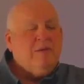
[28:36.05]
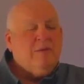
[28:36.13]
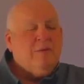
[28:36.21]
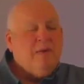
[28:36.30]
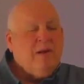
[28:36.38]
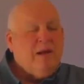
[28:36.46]

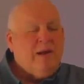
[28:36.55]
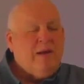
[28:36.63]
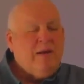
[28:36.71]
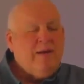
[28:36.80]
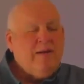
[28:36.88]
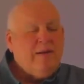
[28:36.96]

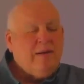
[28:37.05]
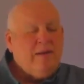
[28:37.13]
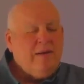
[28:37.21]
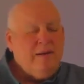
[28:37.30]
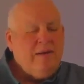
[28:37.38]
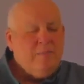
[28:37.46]
Rod,
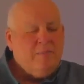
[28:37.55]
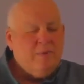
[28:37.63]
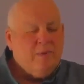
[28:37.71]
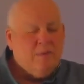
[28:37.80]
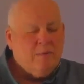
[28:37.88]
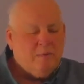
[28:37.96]
keep
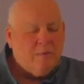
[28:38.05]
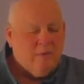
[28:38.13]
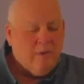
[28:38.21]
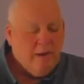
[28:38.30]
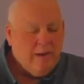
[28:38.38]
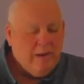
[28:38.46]

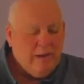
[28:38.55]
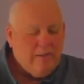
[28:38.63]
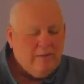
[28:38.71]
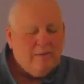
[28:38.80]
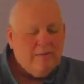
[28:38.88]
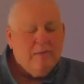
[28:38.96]
praying.
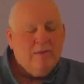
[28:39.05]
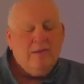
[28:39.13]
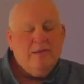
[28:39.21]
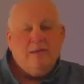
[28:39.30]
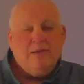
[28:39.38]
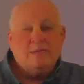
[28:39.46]

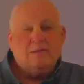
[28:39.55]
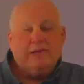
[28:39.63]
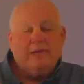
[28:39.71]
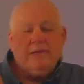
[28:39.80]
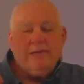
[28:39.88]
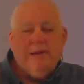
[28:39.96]
And so
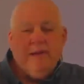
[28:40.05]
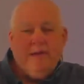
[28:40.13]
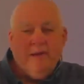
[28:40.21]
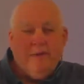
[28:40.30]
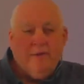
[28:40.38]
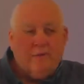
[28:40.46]
I say to
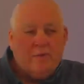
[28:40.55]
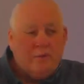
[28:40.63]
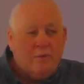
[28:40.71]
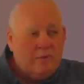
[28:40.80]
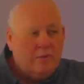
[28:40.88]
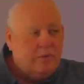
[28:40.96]
you,
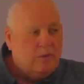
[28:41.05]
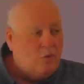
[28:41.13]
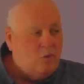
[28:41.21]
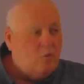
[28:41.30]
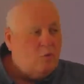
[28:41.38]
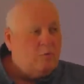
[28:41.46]

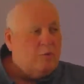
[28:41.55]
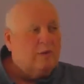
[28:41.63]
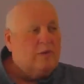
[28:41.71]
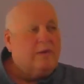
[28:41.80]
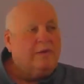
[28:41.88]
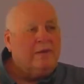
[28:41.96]
hope,
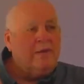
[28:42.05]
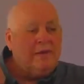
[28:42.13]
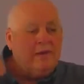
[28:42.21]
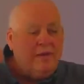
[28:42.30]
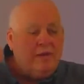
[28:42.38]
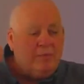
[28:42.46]

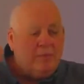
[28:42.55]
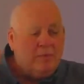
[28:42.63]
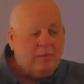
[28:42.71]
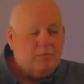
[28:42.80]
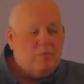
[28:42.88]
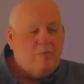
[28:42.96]
keep
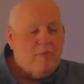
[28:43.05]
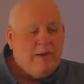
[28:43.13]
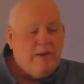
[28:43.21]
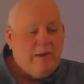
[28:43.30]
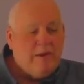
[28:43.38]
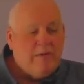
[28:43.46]

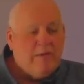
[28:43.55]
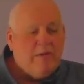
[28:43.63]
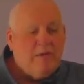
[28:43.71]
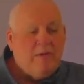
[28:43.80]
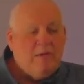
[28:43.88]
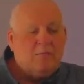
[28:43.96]
praying
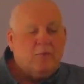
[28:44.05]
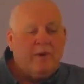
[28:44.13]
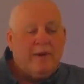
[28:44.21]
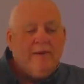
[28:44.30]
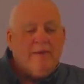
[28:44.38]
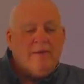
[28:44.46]

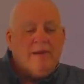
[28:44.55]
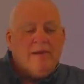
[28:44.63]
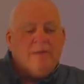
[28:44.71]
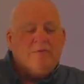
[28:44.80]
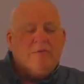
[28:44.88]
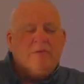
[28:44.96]
that the
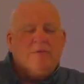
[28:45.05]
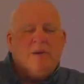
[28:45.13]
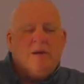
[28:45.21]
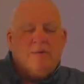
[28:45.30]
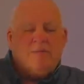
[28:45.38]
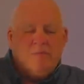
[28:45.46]
heavens
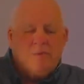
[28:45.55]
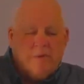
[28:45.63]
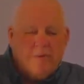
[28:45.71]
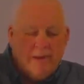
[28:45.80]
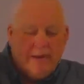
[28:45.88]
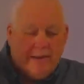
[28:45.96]
above would
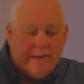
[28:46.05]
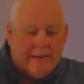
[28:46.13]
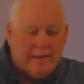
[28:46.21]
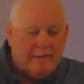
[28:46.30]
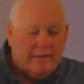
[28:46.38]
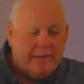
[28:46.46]
rain
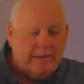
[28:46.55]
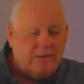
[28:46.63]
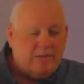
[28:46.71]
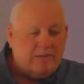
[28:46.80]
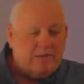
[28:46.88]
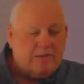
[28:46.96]
down
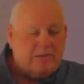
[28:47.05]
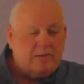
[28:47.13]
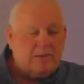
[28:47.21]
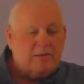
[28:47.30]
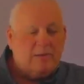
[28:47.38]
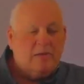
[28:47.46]

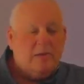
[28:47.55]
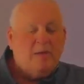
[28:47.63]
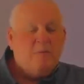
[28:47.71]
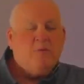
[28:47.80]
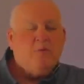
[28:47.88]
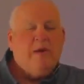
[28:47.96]
righteousness,
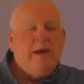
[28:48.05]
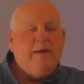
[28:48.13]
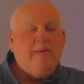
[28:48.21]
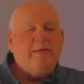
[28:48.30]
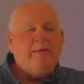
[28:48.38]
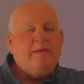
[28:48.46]
pray
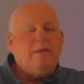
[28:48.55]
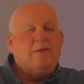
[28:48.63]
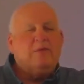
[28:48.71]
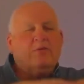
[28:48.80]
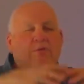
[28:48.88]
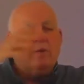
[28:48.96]
that the
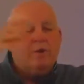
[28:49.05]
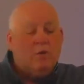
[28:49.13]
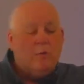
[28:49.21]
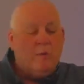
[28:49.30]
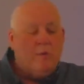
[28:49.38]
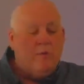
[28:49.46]
earth would
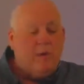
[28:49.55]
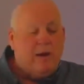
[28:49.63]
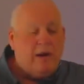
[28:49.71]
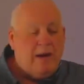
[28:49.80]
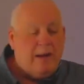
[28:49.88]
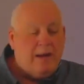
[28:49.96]
open
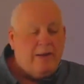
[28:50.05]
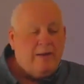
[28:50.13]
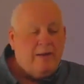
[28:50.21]
wide,